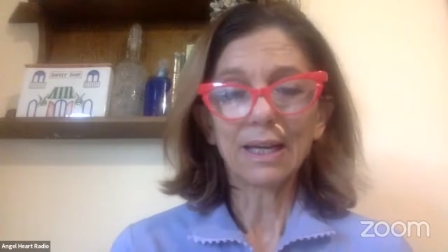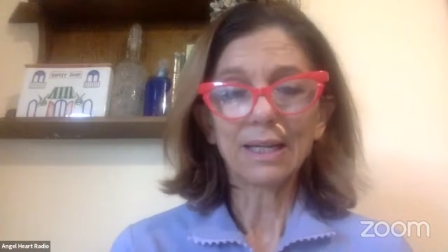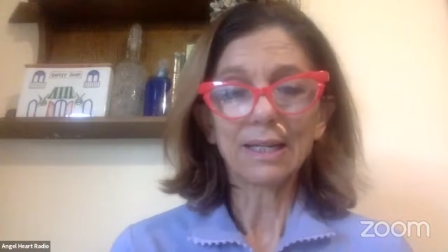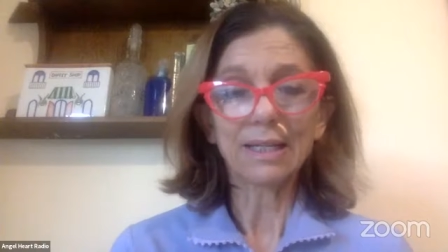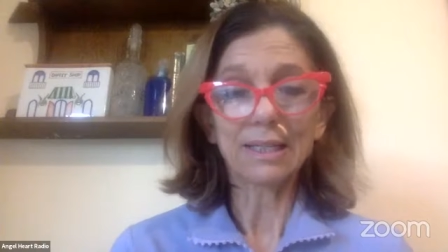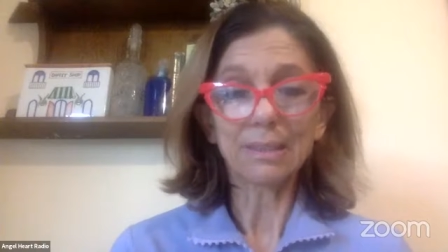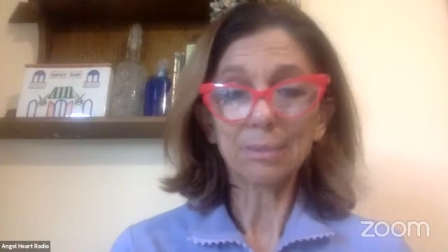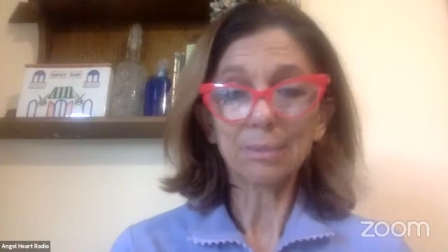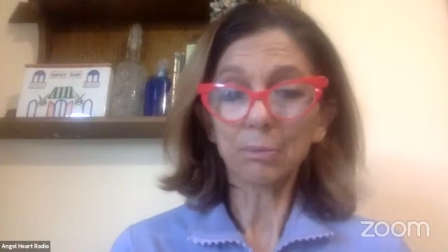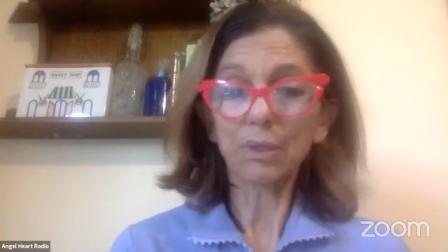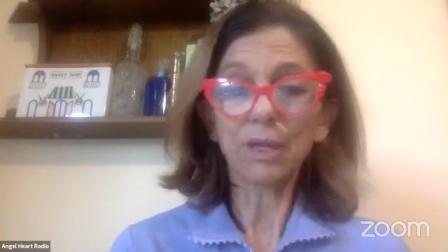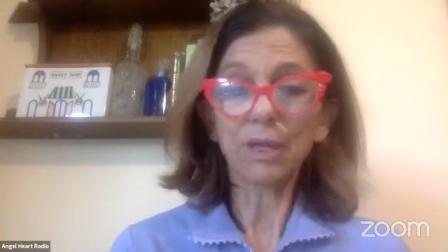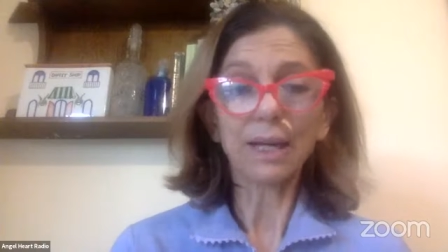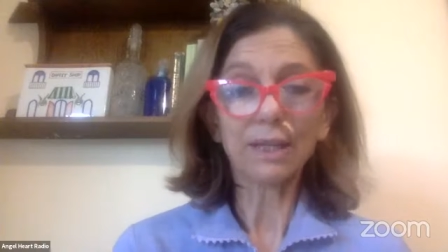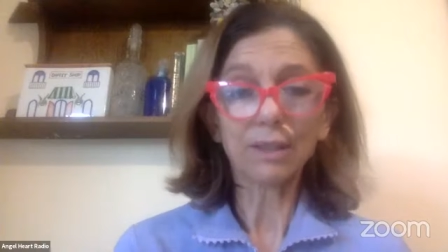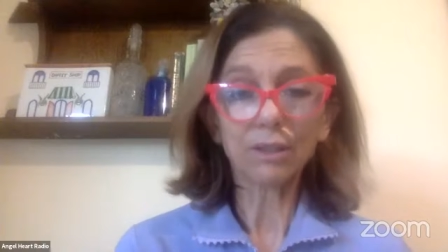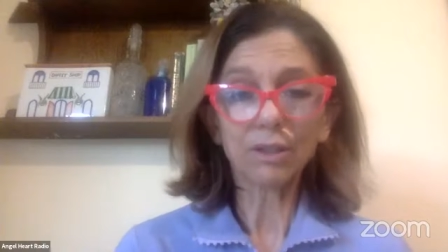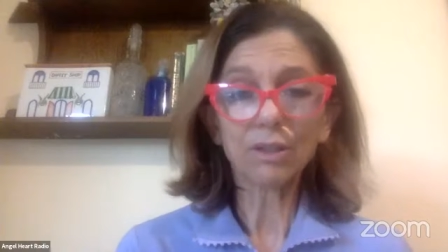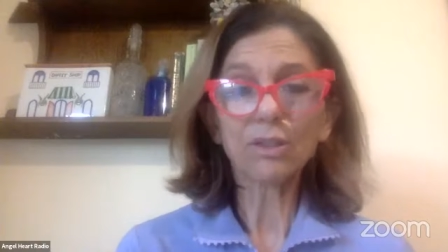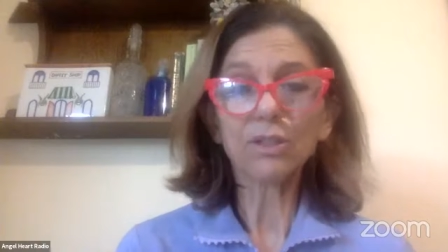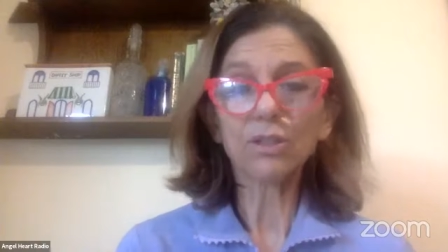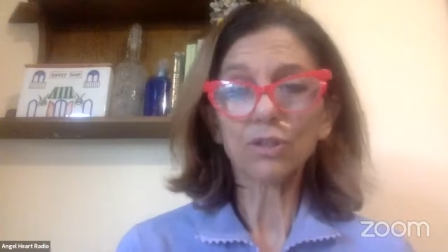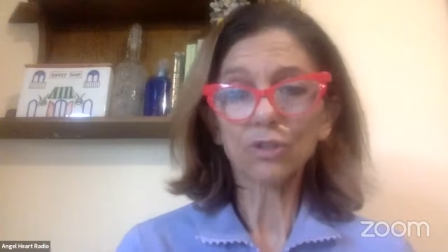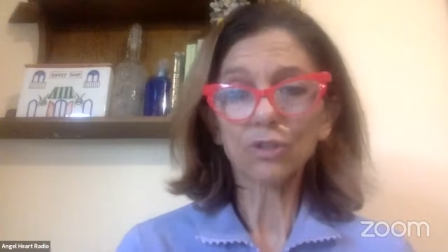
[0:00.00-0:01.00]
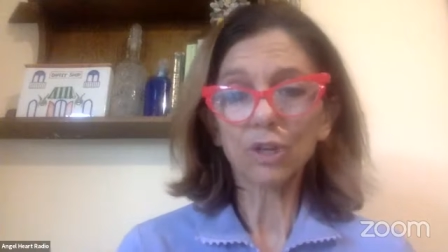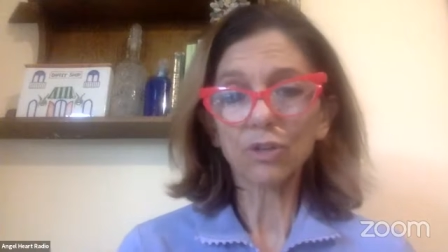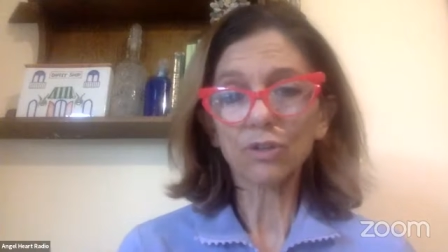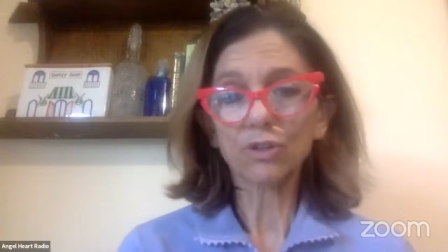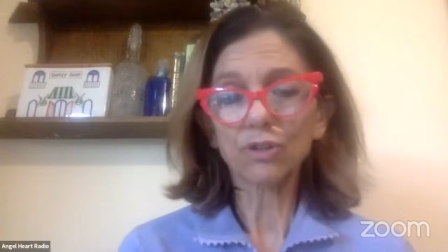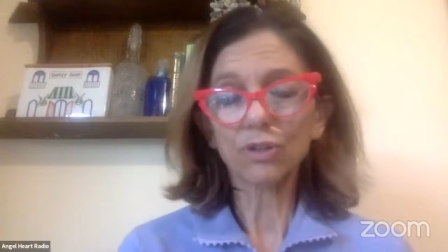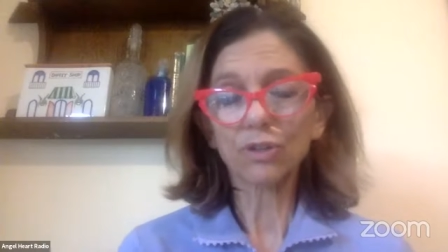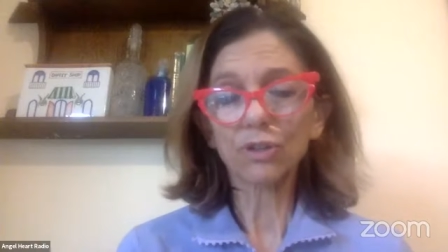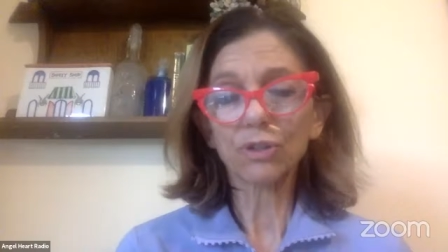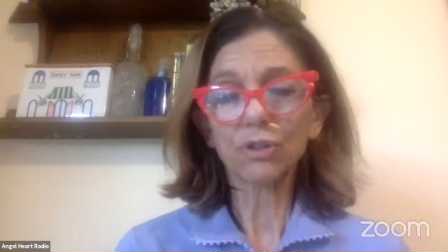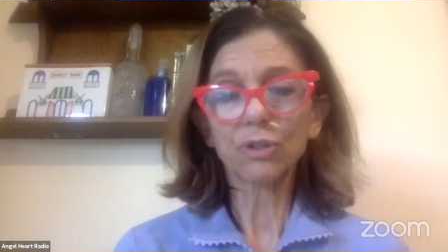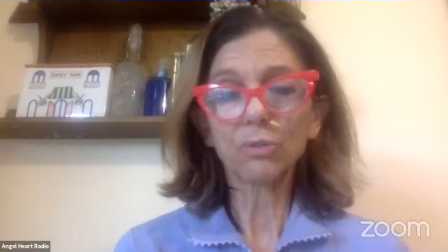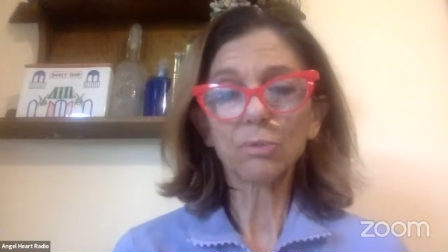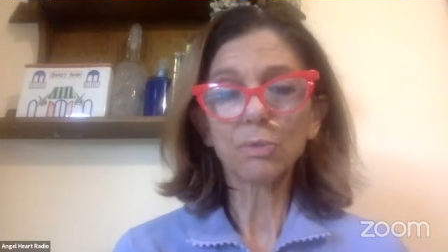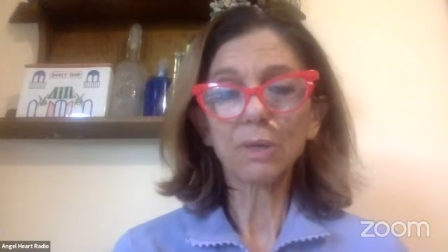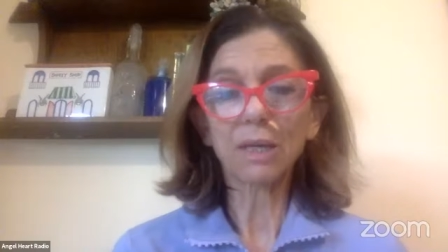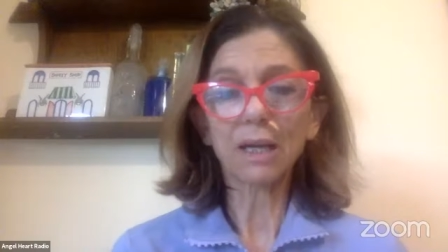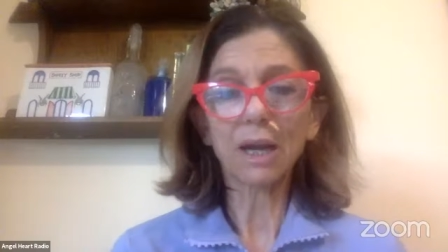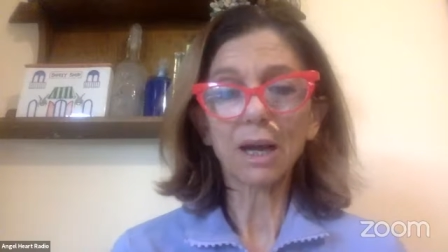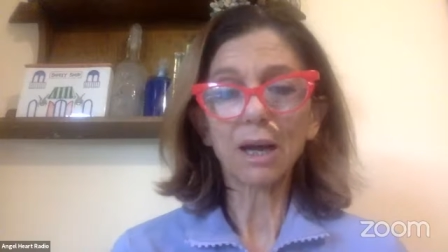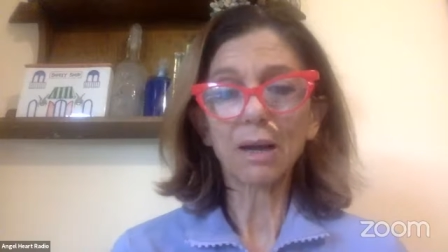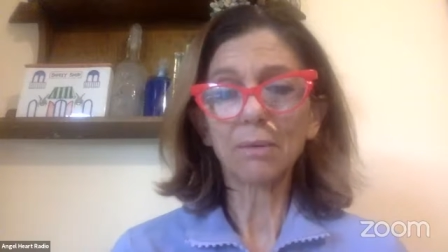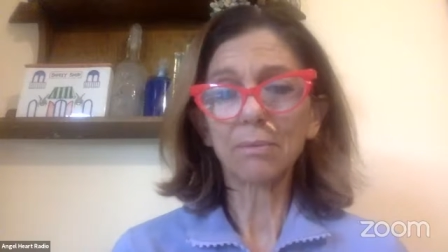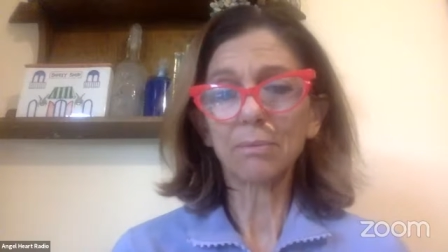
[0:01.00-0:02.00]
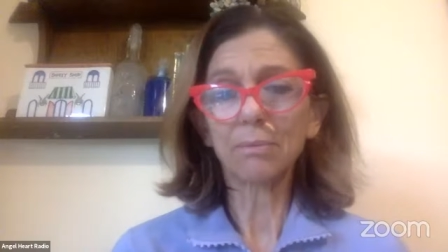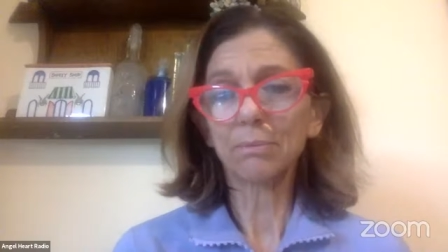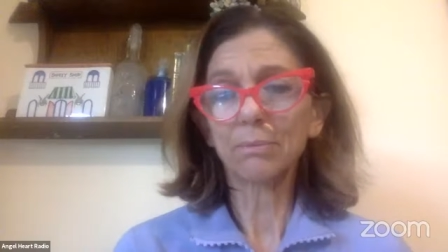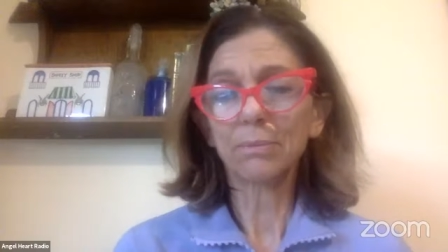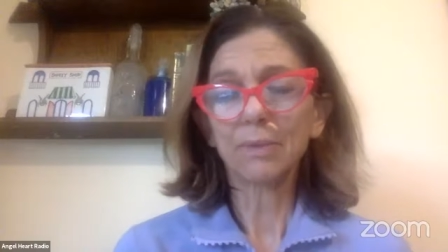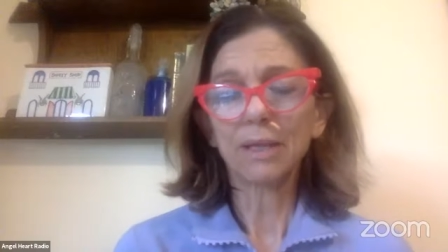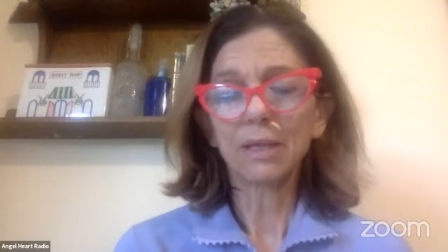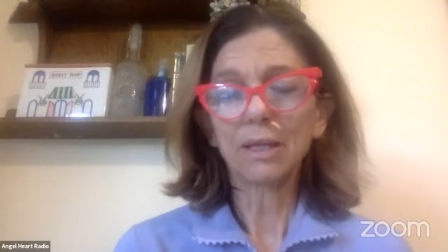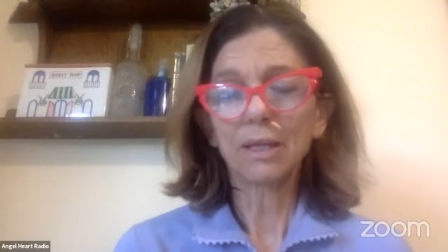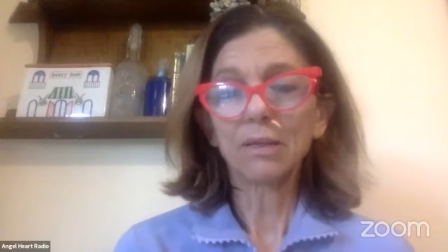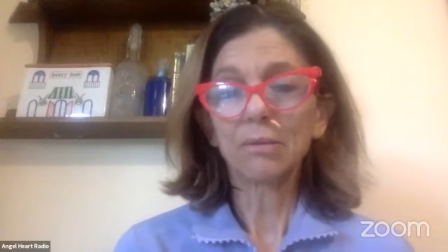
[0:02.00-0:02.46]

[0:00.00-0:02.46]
its molecular structure, to become